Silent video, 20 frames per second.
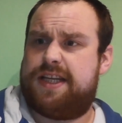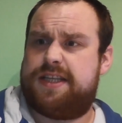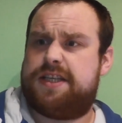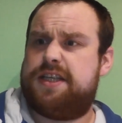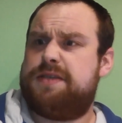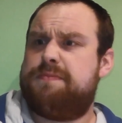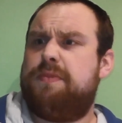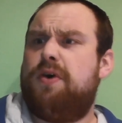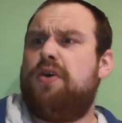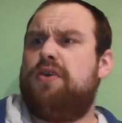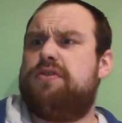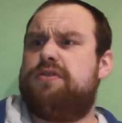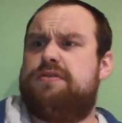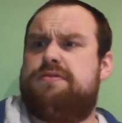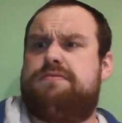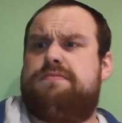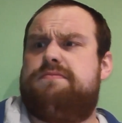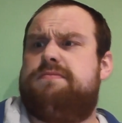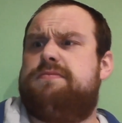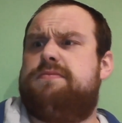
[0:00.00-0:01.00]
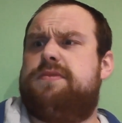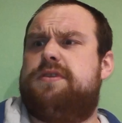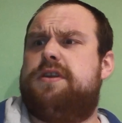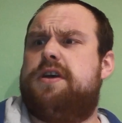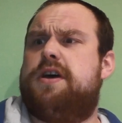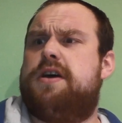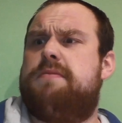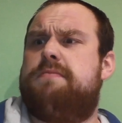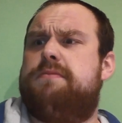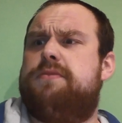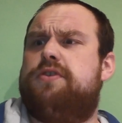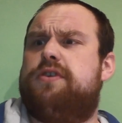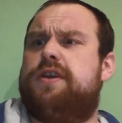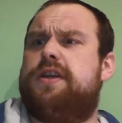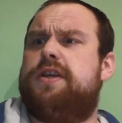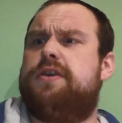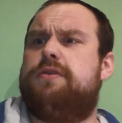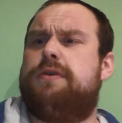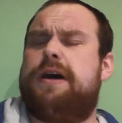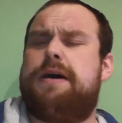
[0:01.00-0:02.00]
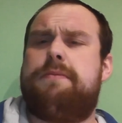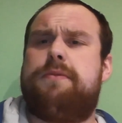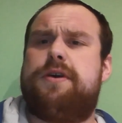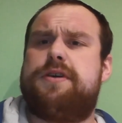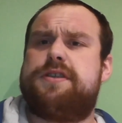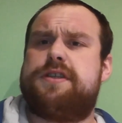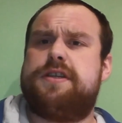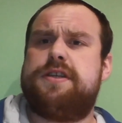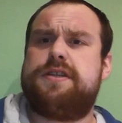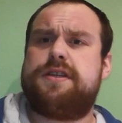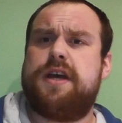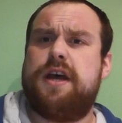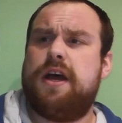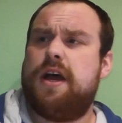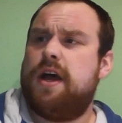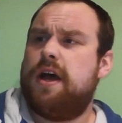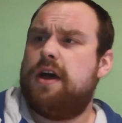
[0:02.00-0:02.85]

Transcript: It's a spot on looking little atomizer. This.